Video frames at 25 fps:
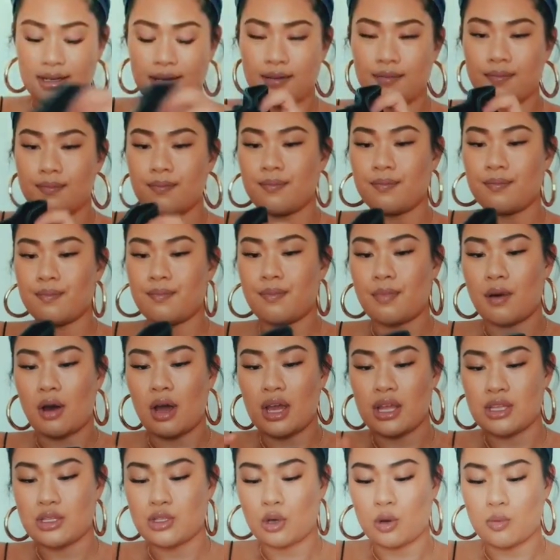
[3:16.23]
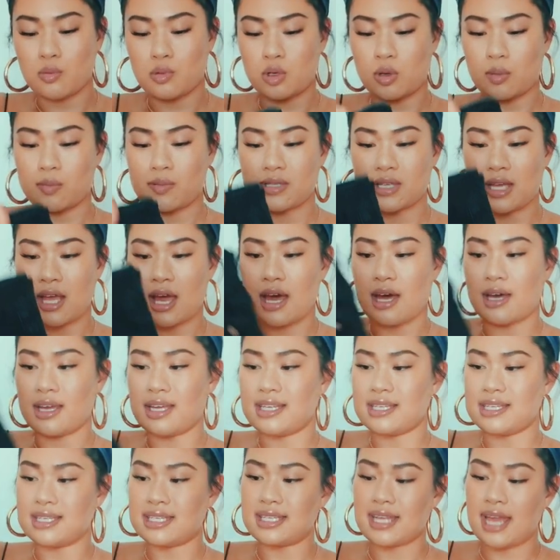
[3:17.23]
um, buy a Topshop skirt
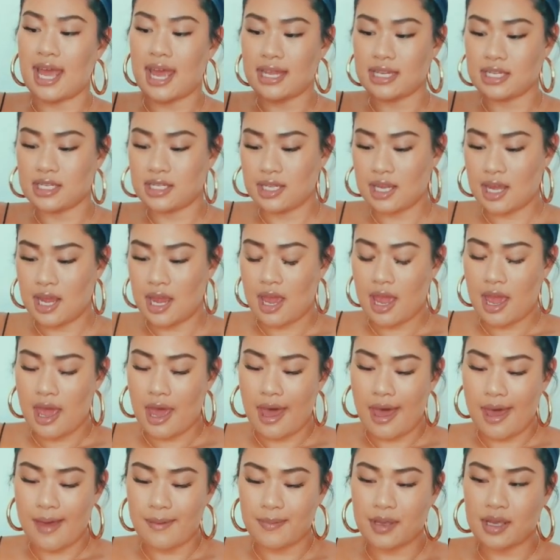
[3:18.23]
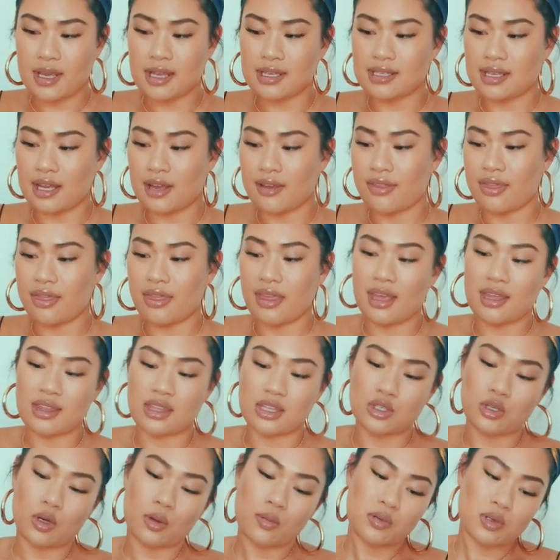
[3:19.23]
instead uh, because I think
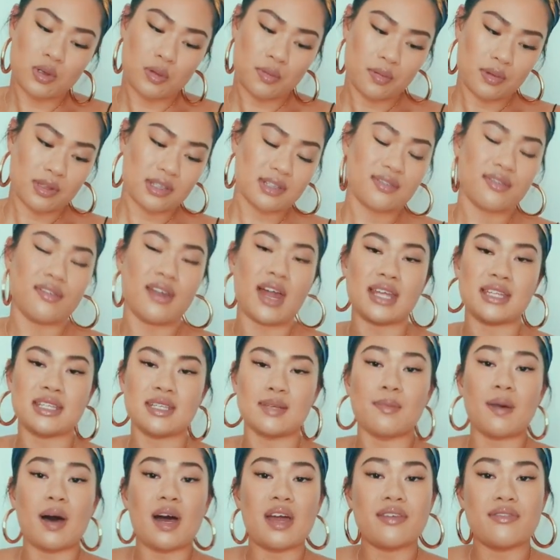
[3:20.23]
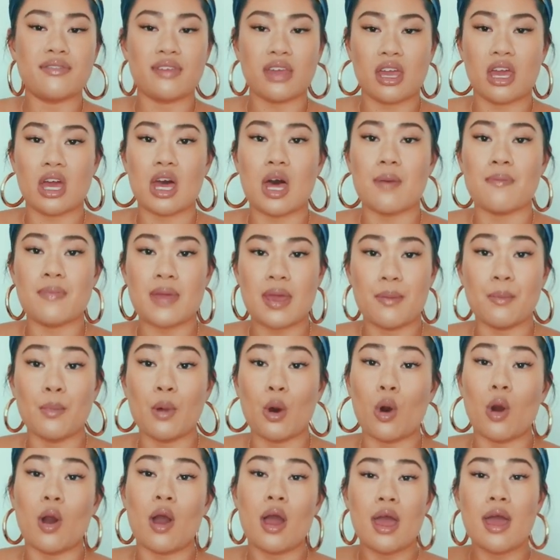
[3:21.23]
the Topshop ones flatter my figure a bit
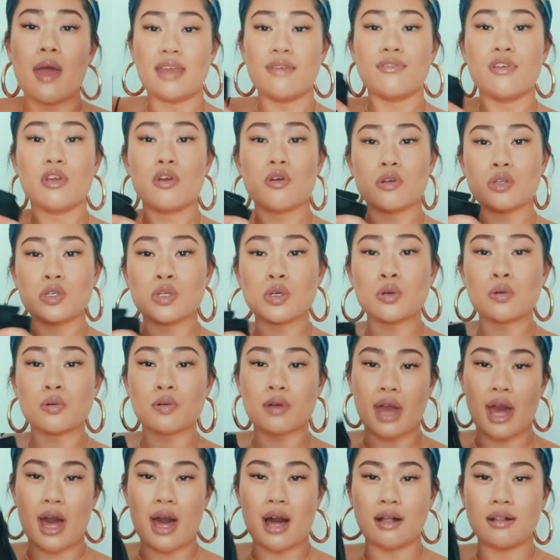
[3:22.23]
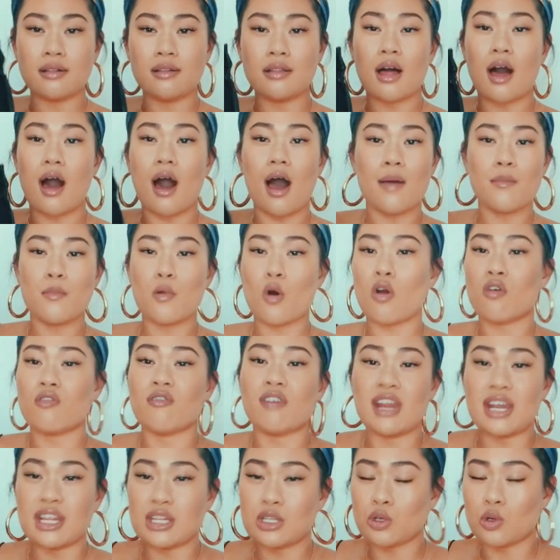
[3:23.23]
more. If you're a tall girl, I'm not a
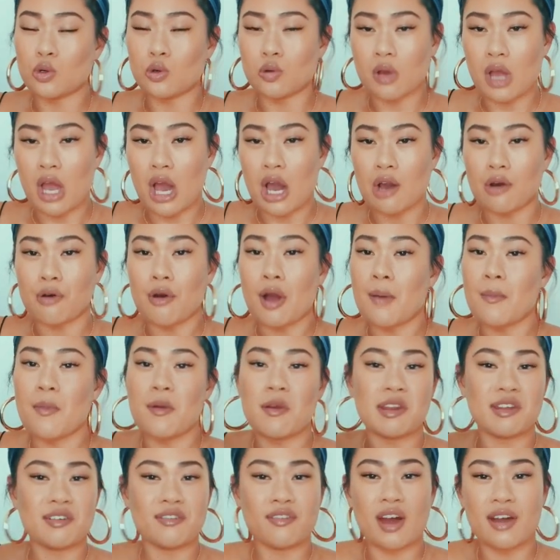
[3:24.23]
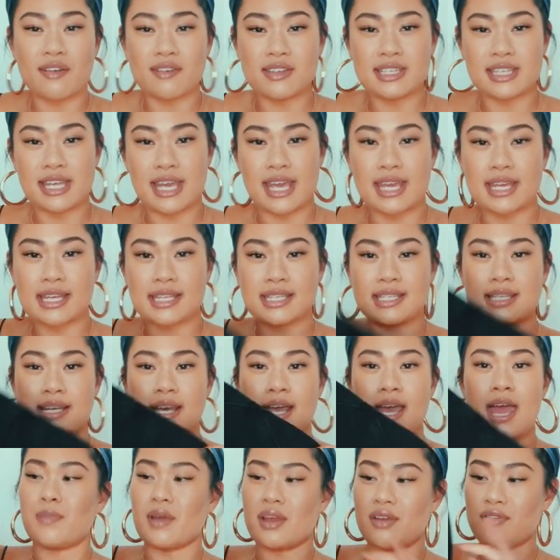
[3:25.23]
really tall girl, I'm only five six.
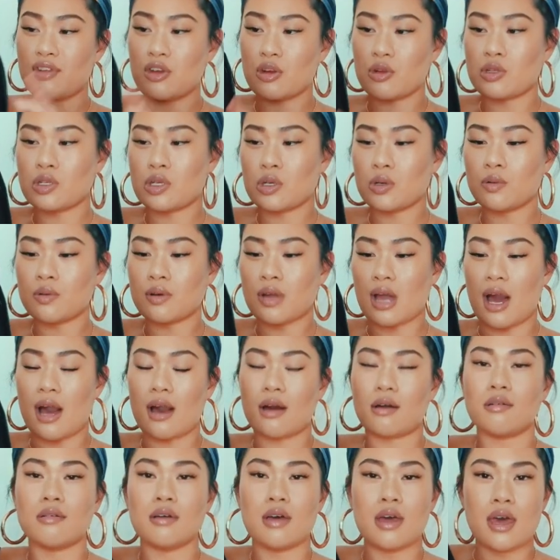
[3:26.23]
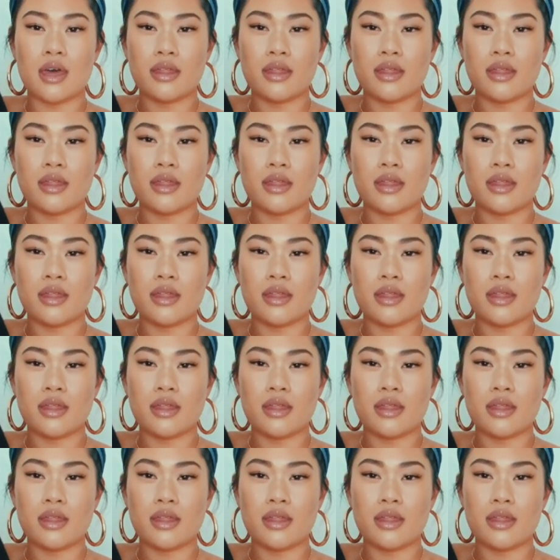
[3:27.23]
but if you're a tall girl,